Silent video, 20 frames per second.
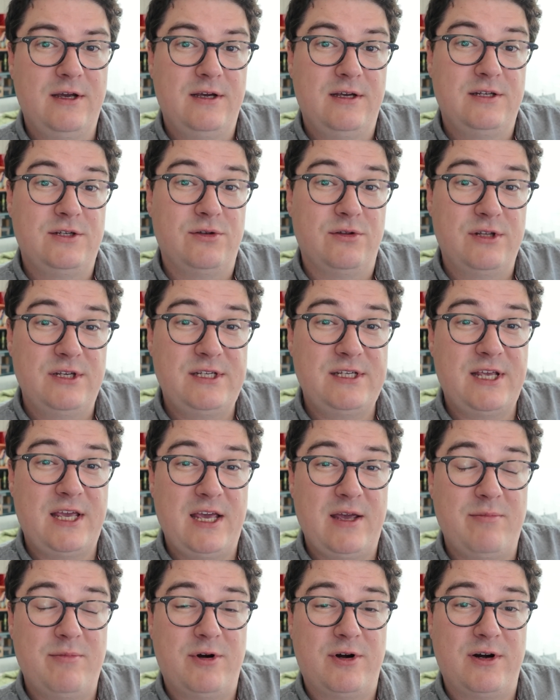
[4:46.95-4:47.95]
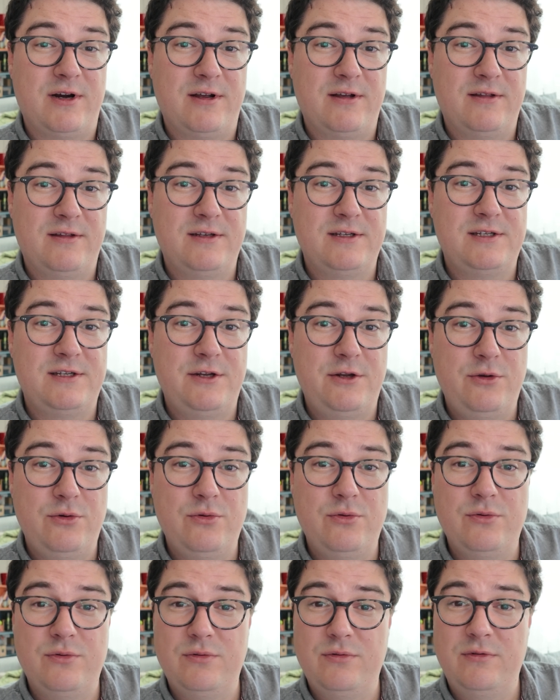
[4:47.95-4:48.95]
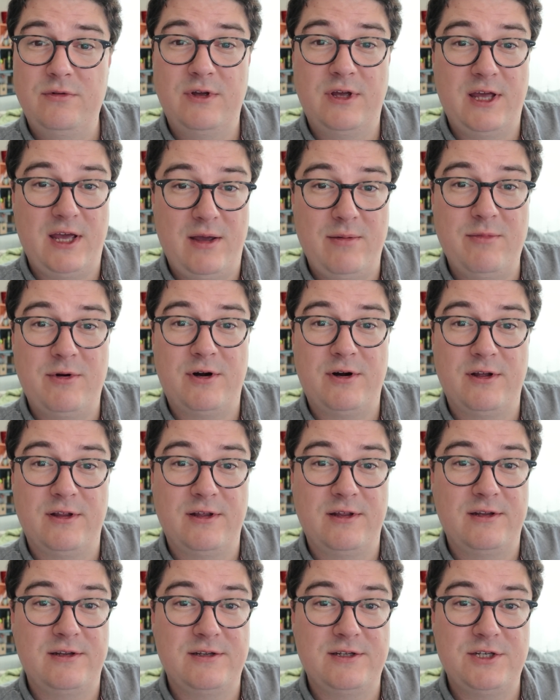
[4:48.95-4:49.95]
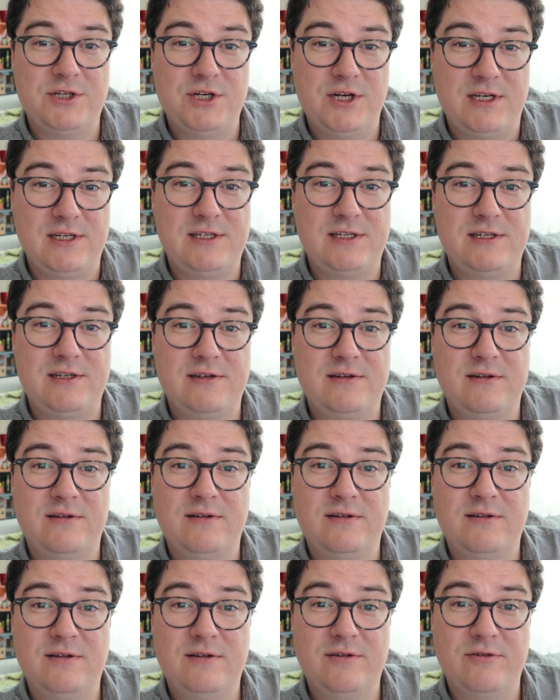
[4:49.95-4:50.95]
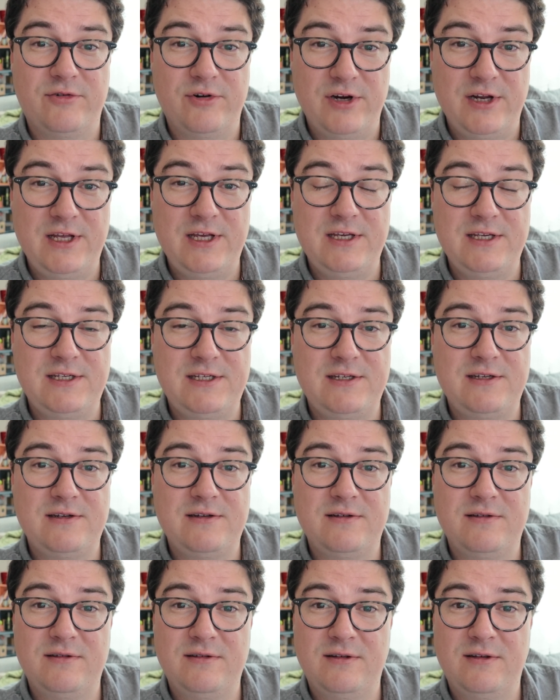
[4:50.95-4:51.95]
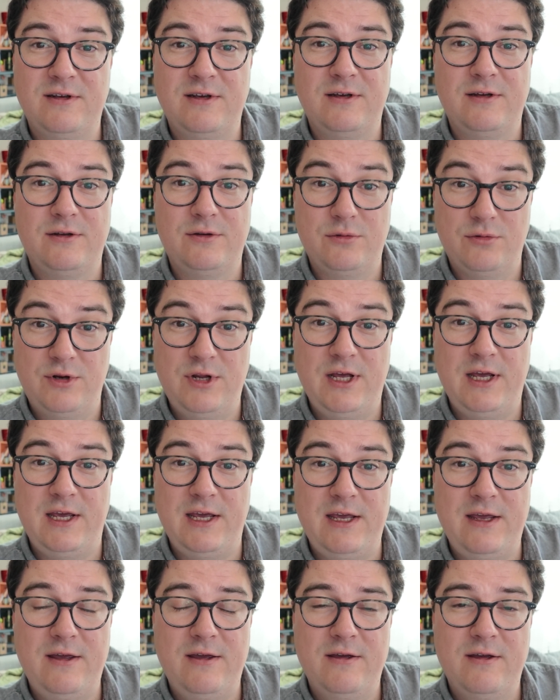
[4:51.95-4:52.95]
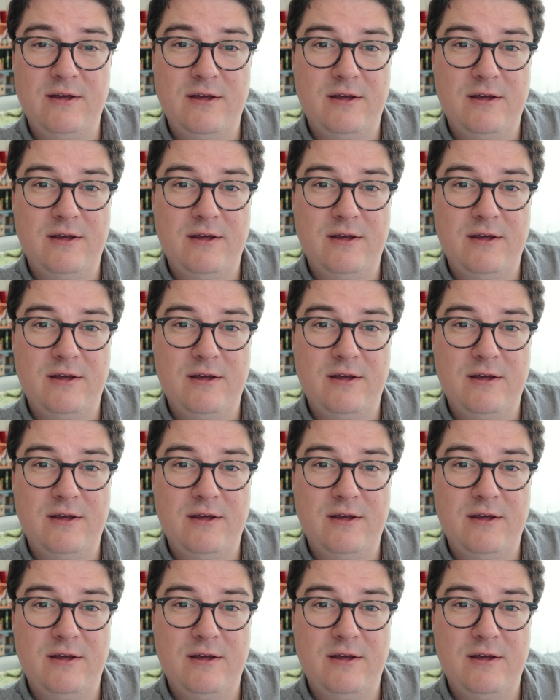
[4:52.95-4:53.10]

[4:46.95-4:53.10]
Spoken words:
So this camera, this new camera that is just released today,